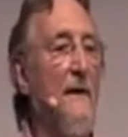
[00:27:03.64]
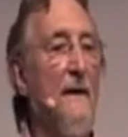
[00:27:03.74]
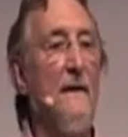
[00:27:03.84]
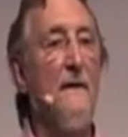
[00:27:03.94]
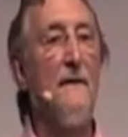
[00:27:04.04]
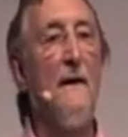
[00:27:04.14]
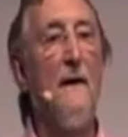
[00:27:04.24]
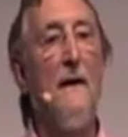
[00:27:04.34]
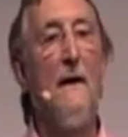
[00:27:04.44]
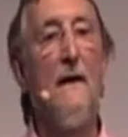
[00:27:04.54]
things
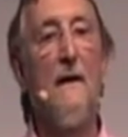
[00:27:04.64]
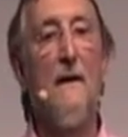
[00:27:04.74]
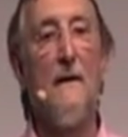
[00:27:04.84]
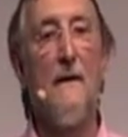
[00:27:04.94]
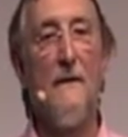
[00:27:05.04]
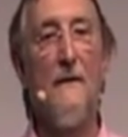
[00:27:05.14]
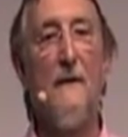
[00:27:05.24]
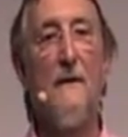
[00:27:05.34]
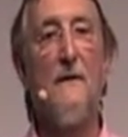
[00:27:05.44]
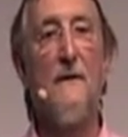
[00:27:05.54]
are
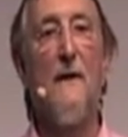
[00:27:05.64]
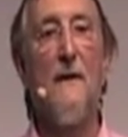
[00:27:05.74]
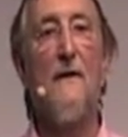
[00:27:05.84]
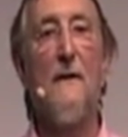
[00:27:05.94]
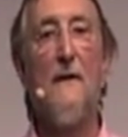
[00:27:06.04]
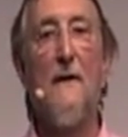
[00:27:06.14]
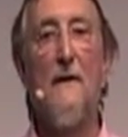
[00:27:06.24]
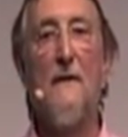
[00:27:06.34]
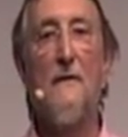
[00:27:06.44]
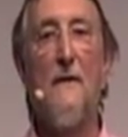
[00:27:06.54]
things
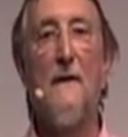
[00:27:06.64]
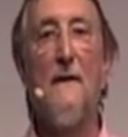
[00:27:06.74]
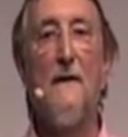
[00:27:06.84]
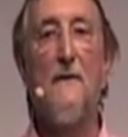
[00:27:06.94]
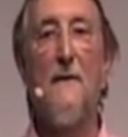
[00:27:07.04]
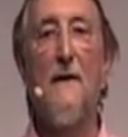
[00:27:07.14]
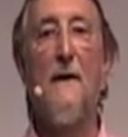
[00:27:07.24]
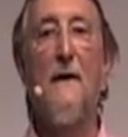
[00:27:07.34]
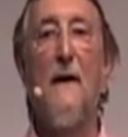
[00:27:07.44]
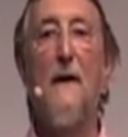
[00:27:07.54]
that, quite literally,
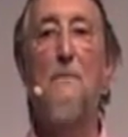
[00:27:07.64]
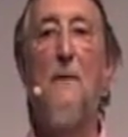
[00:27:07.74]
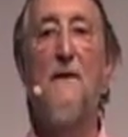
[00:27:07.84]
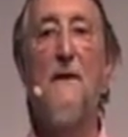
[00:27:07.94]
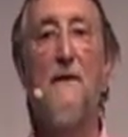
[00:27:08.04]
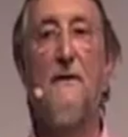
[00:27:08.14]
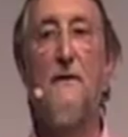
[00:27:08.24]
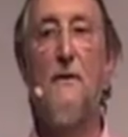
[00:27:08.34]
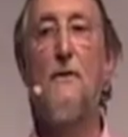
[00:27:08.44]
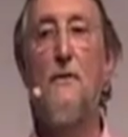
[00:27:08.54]
our bodies
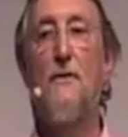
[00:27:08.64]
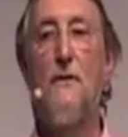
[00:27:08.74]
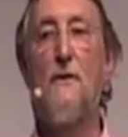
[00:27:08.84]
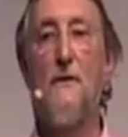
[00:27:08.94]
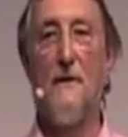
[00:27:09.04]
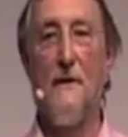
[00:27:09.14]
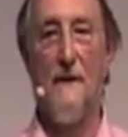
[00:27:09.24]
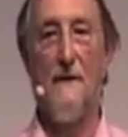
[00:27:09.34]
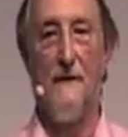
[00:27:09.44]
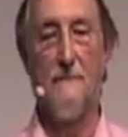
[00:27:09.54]
do for
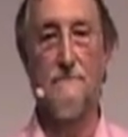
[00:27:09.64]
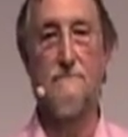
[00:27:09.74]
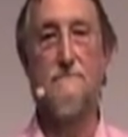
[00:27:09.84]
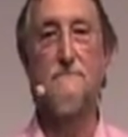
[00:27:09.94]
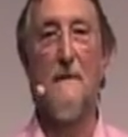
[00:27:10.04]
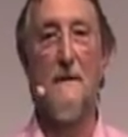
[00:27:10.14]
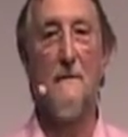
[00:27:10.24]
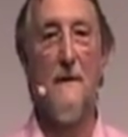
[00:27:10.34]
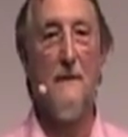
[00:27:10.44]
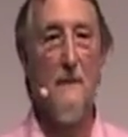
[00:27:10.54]
us.
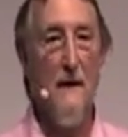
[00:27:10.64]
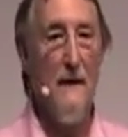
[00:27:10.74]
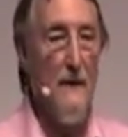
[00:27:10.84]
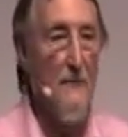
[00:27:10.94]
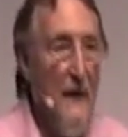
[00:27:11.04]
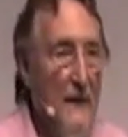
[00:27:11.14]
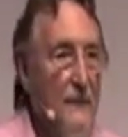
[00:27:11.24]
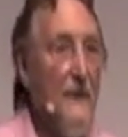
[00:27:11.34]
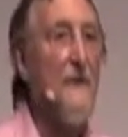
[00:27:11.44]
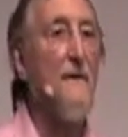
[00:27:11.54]
And we can be the
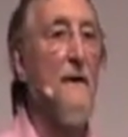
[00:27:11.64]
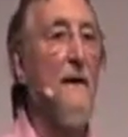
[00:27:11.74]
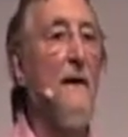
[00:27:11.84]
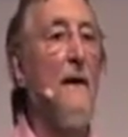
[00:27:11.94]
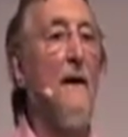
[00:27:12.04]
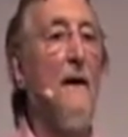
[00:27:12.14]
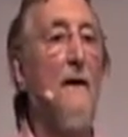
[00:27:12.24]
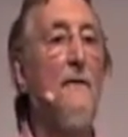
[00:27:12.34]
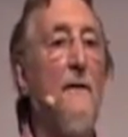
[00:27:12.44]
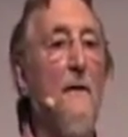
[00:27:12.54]
beneficiary
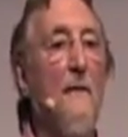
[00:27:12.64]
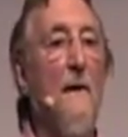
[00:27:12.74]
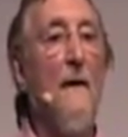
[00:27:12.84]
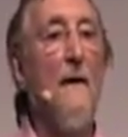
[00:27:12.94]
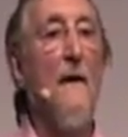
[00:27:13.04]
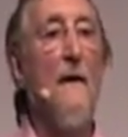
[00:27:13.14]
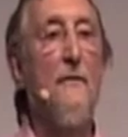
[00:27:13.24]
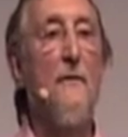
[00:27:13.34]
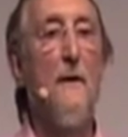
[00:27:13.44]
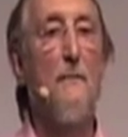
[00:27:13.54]
of them
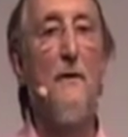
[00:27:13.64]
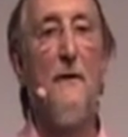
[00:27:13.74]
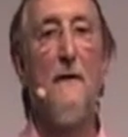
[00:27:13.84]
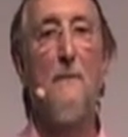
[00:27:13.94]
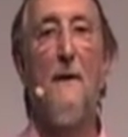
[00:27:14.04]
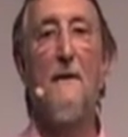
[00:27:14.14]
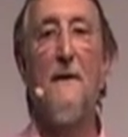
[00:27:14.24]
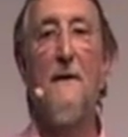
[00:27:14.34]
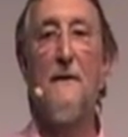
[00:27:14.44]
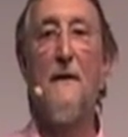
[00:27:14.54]
if we put our
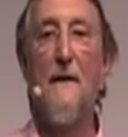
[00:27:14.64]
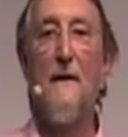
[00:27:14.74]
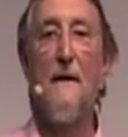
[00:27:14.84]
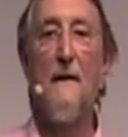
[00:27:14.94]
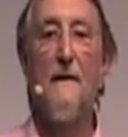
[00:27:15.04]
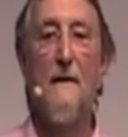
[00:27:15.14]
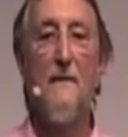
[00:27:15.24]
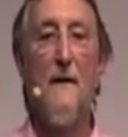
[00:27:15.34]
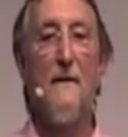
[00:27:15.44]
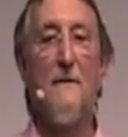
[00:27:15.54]
bodies in the
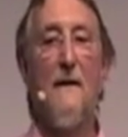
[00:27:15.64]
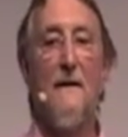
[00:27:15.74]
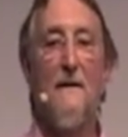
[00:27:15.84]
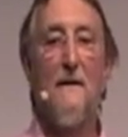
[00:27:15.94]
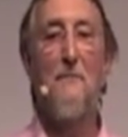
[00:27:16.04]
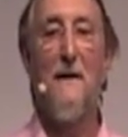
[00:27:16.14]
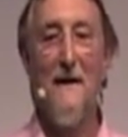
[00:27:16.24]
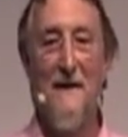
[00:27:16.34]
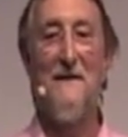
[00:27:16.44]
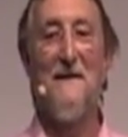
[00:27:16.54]
right kind of
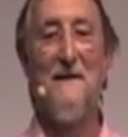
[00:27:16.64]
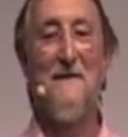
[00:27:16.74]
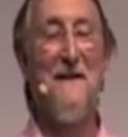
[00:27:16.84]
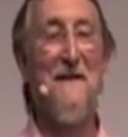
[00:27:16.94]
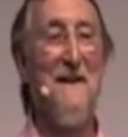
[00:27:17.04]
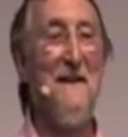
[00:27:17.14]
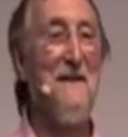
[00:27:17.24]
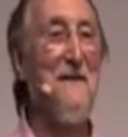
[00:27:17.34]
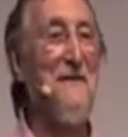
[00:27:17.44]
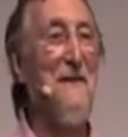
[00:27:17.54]
place, in the right
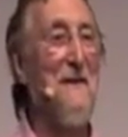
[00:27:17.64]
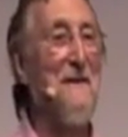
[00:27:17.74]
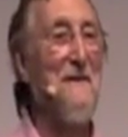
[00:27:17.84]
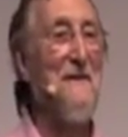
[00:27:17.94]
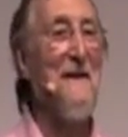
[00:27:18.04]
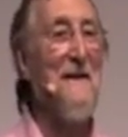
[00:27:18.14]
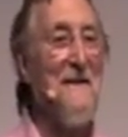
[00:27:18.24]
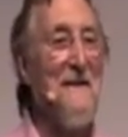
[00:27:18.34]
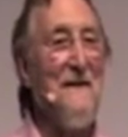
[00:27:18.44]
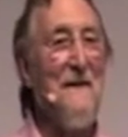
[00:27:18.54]
kind of
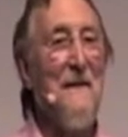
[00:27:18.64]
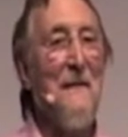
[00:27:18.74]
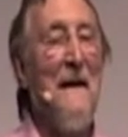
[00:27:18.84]
circumstances.